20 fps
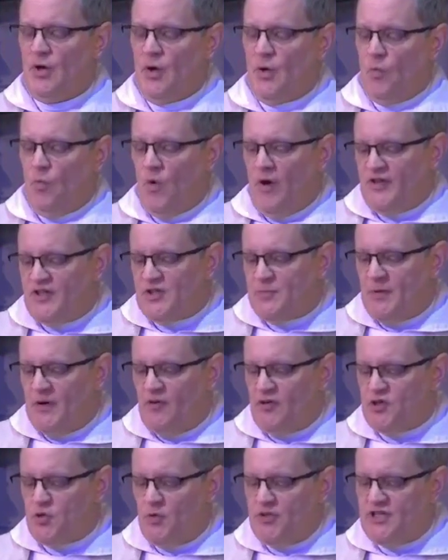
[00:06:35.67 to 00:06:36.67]
One
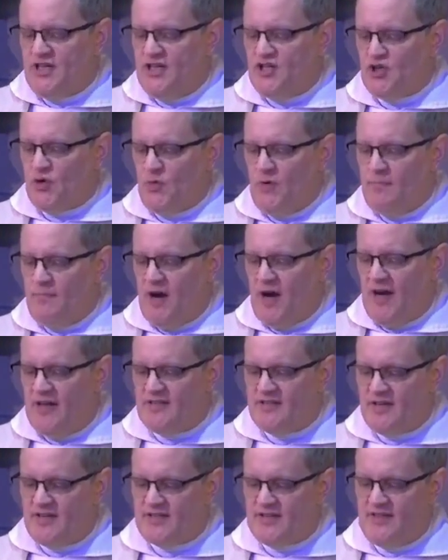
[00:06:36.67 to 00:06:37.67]
spiritual teacher
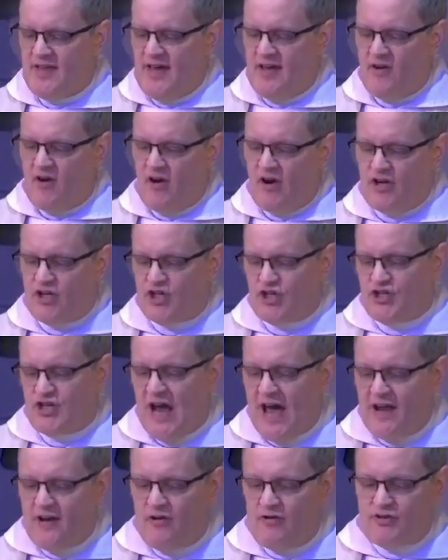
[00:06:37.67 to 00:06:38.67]
reminds us that our
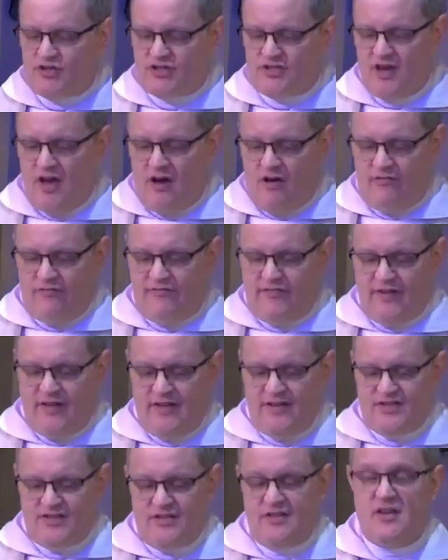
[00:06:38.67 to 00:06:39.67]
shadow self
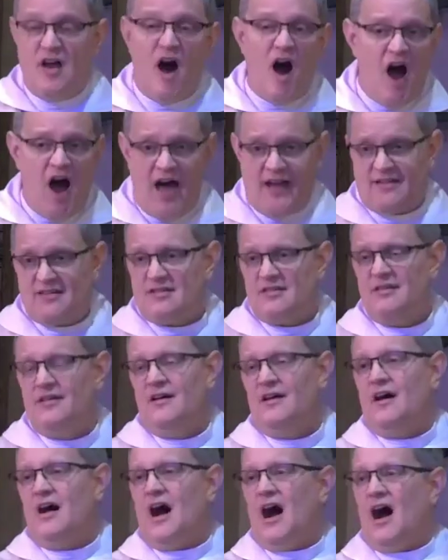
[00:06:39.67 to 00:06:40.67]
is
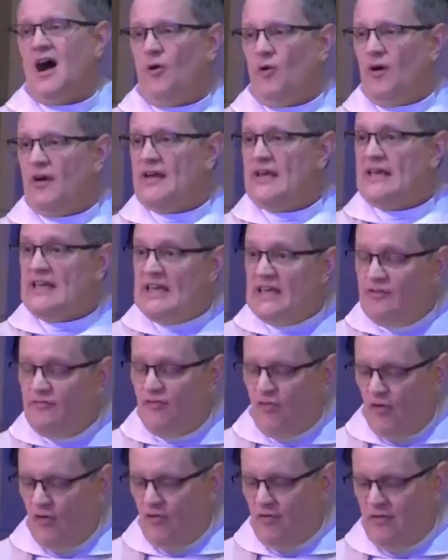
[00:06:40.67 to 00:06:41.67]
not our
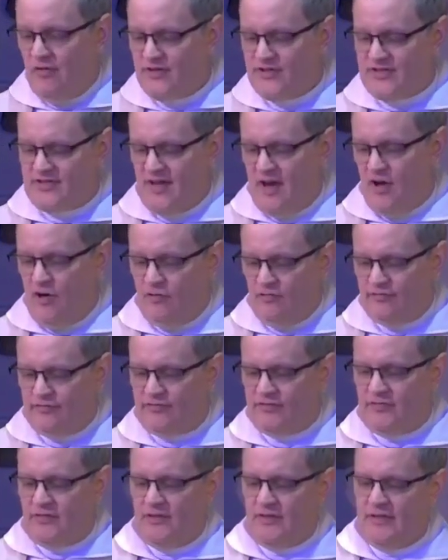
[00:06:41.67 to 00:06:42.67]
evil
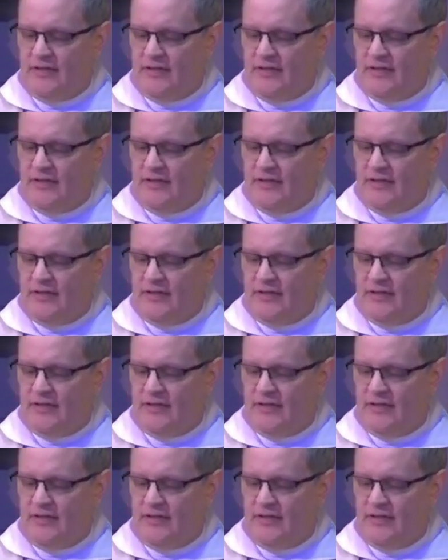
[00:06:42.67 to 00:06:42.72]
self.